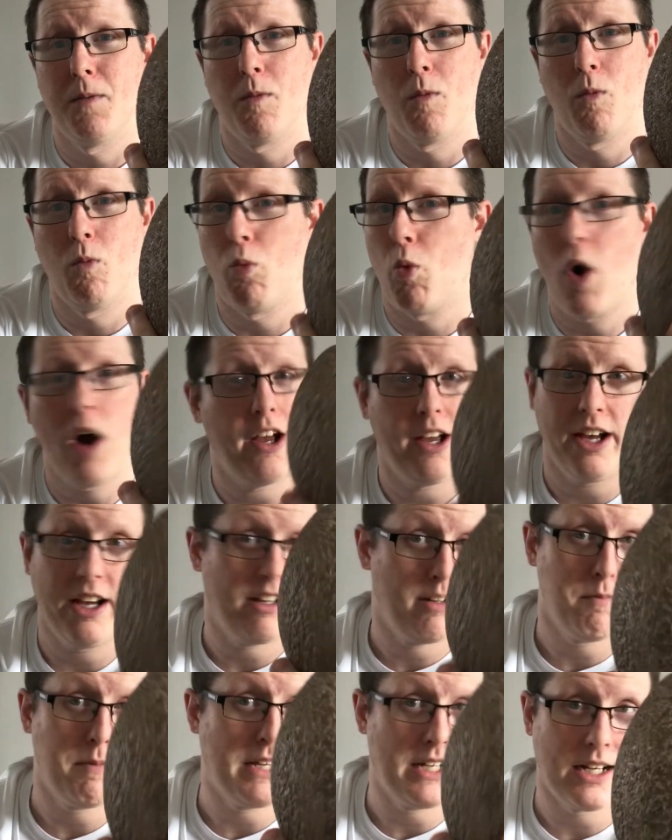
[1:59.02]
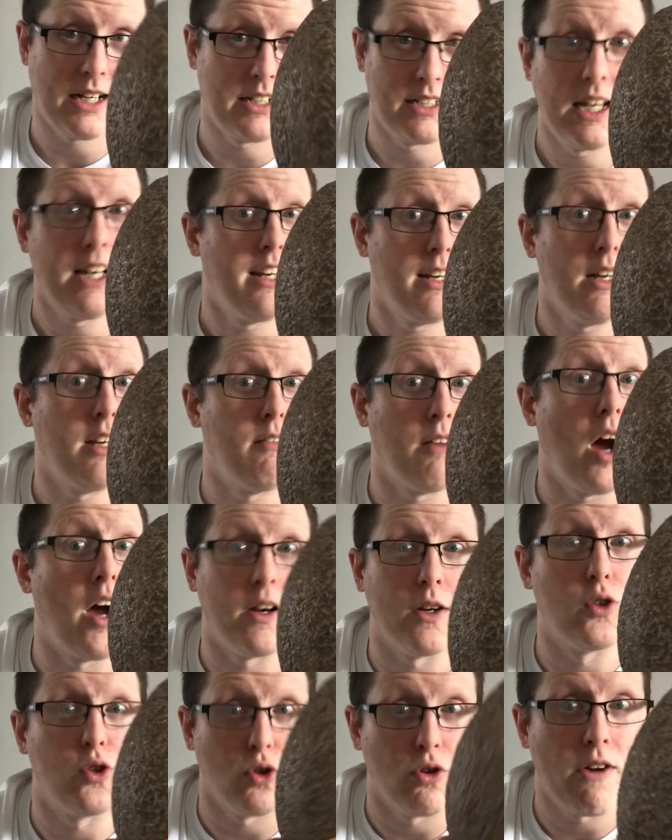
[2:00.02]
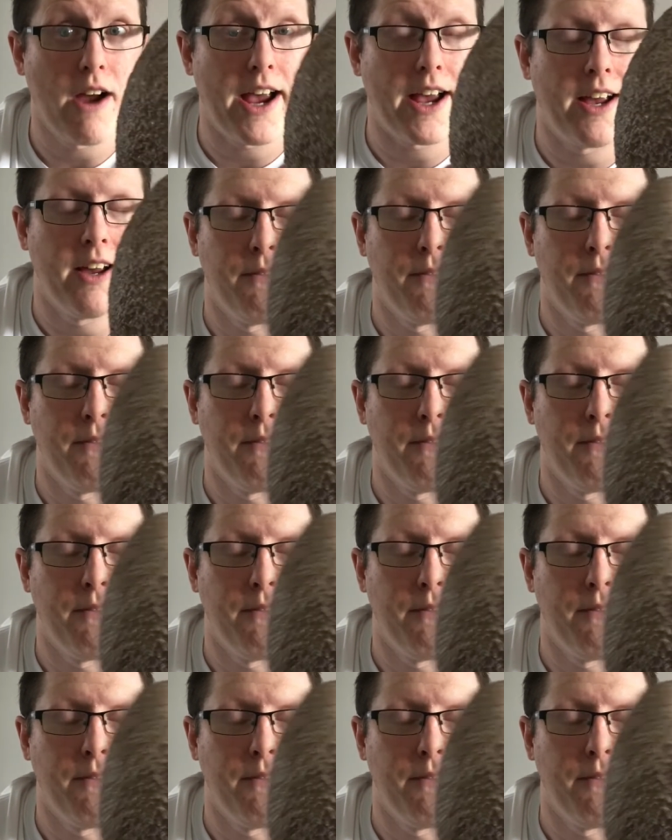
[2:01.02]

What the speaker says: why I am being sent a dinosaur egg.